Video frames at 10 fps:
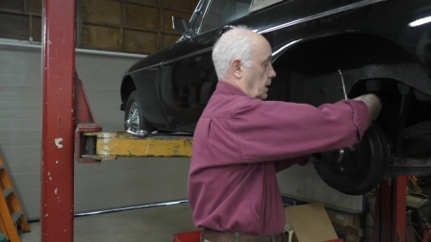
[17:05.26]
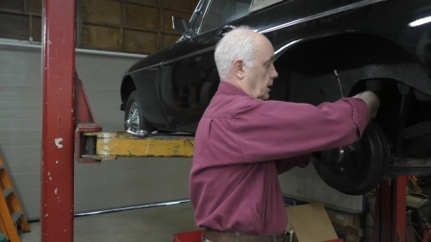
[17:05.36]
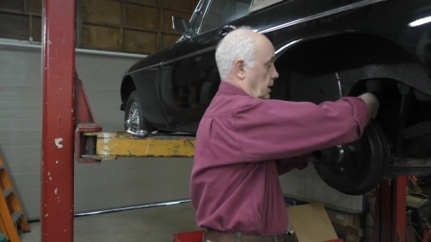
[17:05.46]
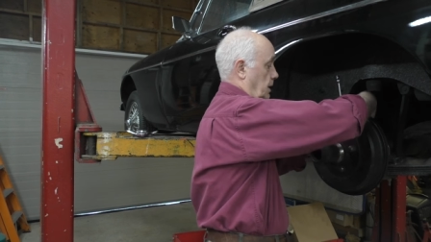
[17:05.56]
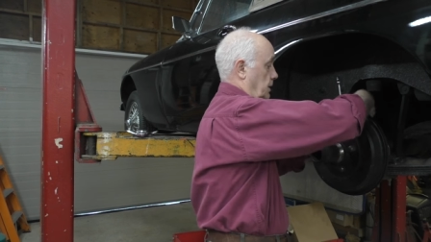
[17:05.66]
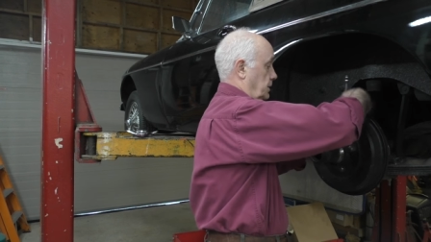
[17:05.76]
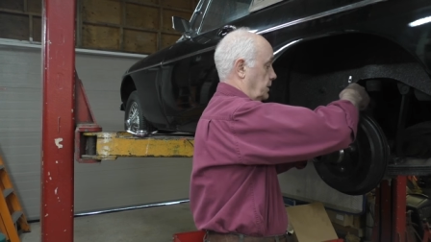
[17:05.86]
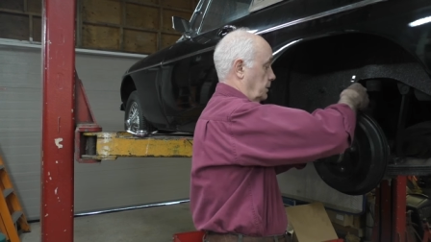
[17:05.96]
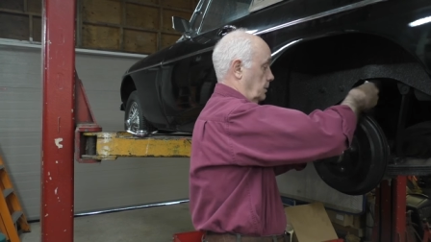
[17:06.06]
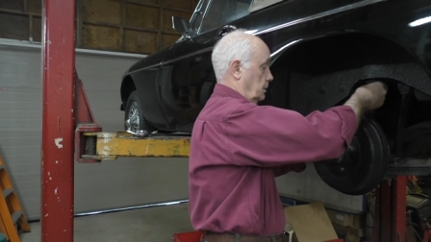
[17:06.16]

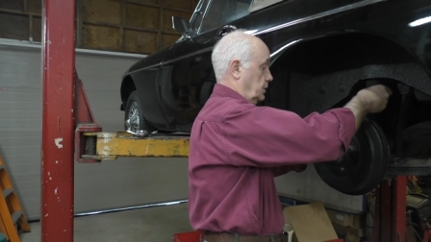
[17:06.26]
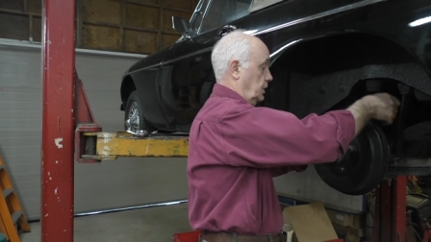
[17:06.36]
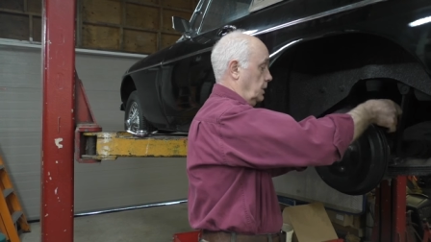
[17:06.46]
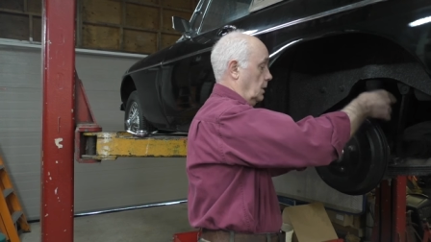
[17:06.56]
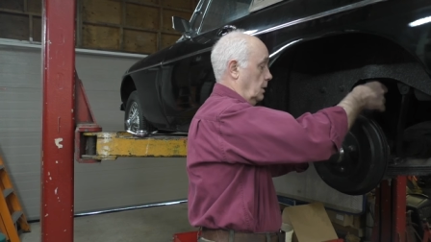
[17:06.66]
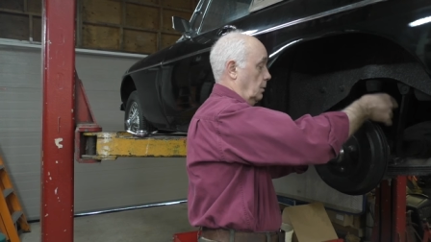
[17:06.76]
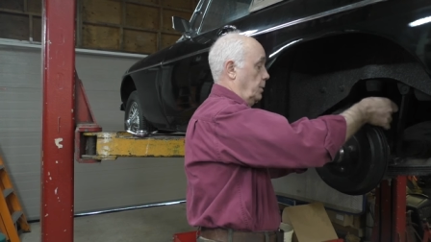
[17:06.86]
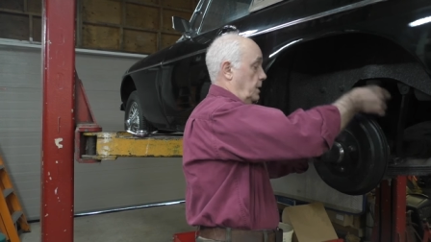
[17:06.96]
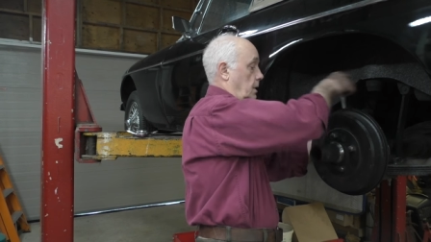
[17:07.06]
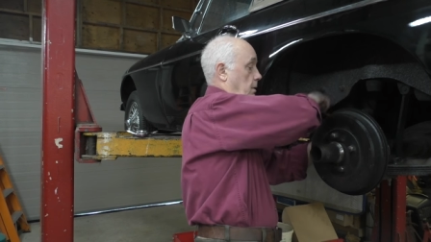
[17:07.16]
is cheat a little
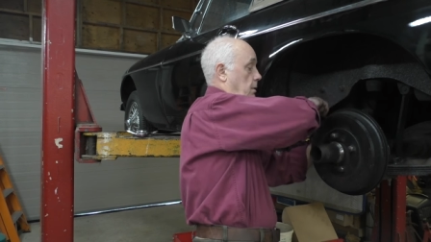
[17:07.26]
bit.